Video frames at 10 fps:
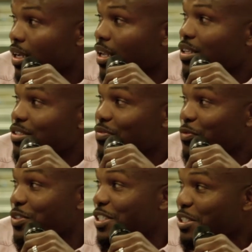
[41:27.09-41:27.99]

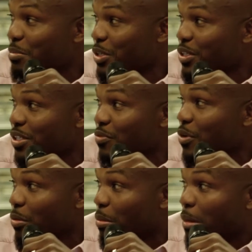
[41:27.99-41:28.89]
$60
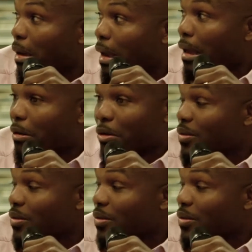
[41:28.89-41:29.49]
I don't